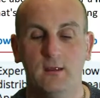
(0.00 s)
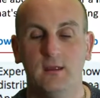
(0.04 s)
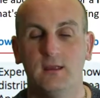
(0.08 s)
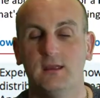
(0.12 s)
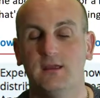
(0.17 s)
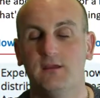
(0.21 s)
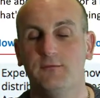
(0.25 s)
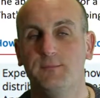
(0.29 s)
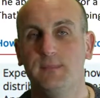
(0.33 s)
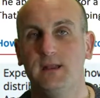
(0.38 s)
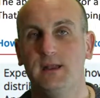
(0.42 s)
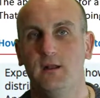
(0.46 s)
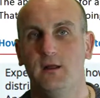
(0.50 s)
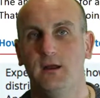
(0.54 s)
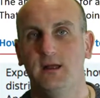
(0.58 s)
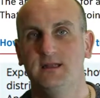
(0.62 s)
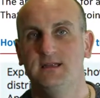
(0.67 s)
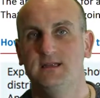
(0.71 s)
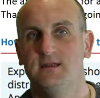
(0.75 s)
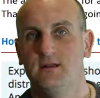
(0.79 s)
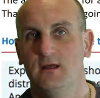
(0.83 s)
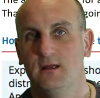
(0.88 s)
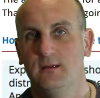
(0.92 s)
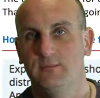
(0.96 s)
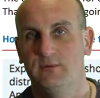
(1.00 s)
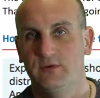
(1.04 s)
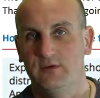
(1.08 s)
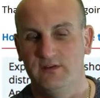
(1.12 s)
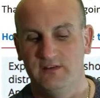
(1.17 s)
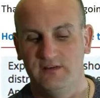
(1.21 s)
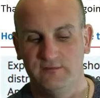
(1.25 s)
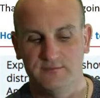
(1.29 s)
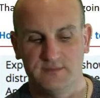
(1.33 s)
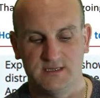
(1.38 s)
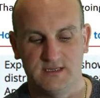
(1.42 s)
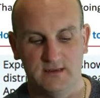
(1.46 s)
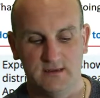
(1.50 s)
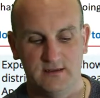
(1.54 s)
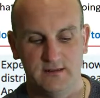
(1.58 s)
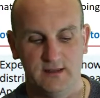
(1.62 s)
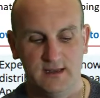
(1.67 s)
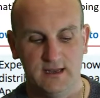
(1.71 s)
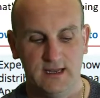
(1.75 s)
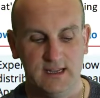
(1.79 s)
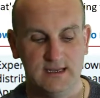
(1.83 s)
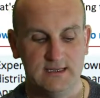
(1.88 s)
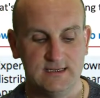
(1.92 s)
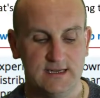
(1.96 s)
give me 99.7% of the
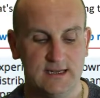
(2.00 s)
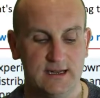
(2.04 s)
data.